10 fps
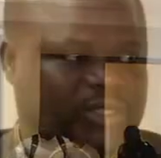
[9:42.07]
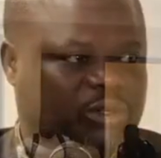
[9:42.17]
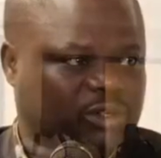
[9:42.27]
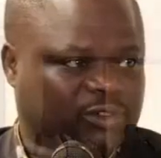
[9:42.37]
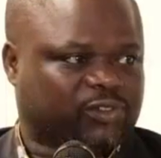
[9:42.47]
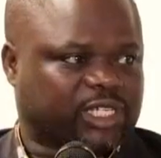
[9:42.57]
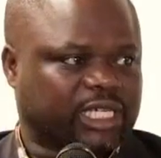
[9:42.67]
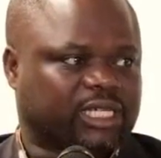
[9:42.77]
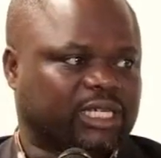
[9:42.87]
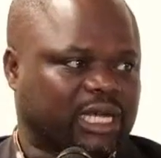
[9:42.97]
of
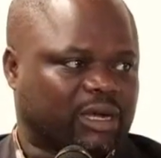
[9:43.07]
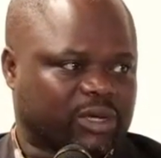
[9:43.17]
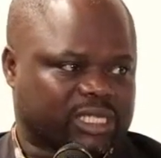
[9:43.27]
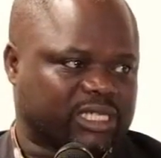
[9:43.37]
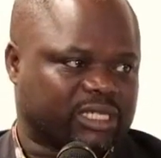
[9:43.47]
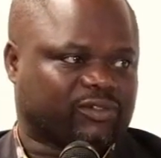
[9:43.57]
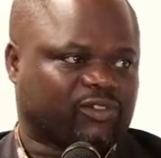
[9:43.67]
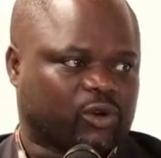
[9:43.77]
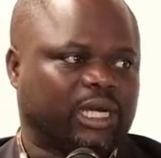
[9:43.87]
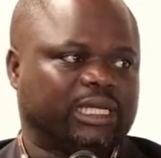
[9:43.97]
taking our city
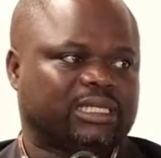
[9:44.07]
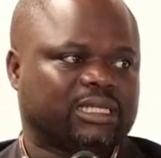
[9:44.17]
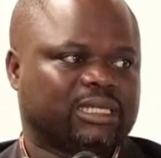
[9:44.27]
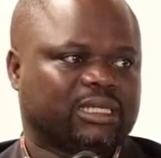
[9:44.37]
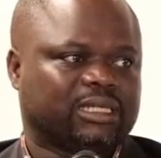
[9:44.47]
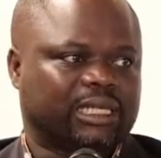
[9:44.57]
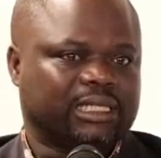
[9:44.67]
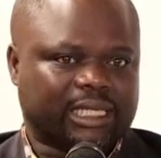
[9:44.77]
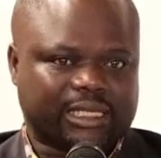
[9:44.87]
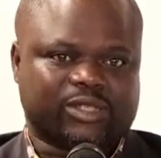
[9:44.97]
forward, and
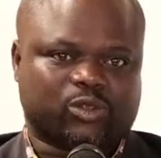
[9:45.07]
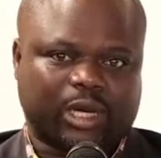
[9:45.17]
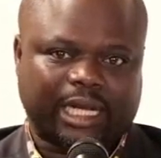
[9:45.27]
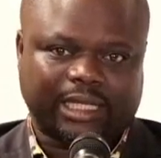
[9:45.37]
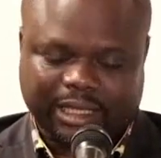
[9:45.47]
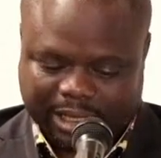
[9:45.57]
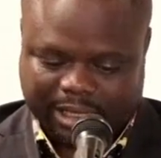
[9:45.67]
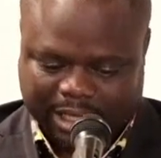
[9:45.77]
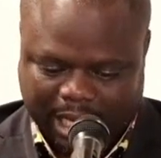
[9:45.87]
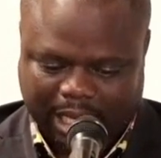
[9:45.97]
that is why
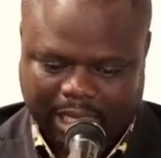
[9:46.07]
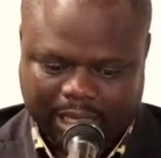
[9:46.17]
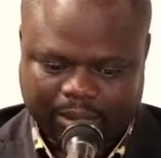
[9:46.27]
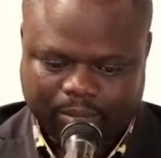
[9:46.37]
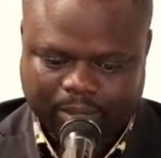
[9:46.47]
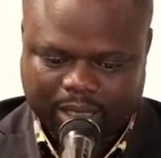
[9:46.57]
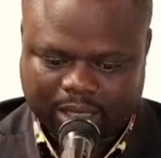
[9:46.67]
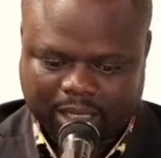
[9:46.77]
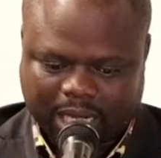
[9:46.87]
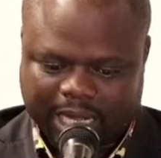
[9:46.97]
things are
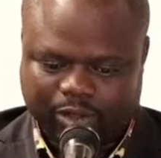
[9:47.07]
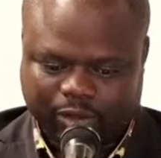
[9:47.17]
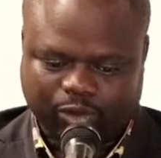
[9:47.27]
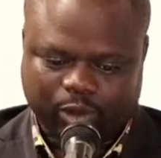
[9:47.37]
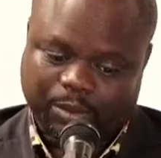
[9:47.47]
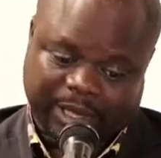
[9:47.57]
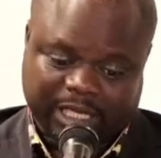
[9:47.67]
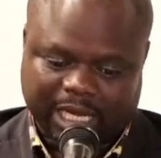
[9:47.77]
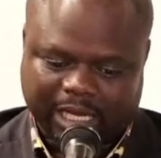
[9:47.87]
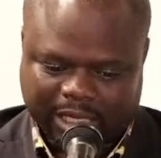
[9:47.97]
kind of a
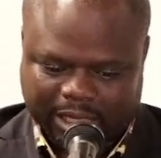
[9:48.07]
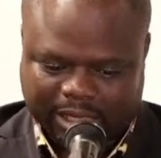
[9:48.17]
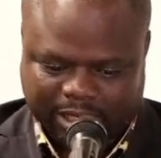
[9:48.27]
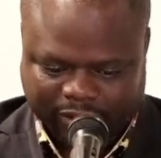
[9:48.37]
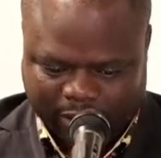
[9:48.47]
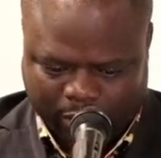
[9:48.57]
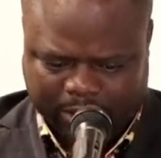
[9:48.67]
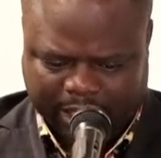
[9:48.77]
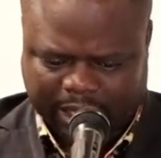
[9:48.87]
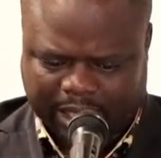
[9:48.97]
better developed
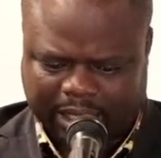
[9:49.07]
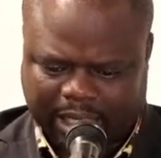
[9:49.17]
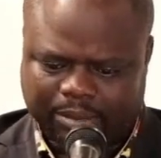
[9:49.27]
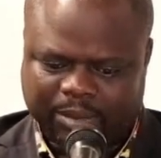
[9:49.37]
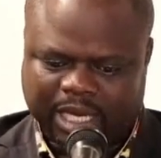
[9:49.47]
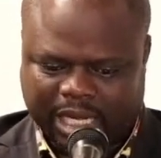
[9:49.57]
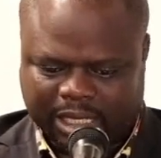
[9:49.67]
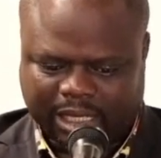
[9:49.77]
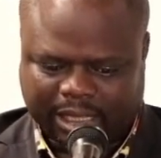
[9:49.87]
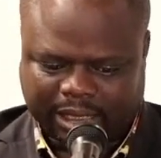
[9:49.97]
area than many
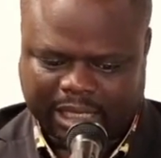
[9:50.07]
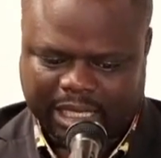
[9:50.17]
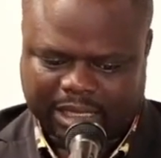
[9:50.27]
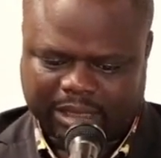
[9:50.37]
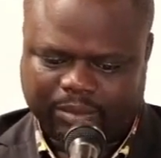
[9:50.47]
other areas.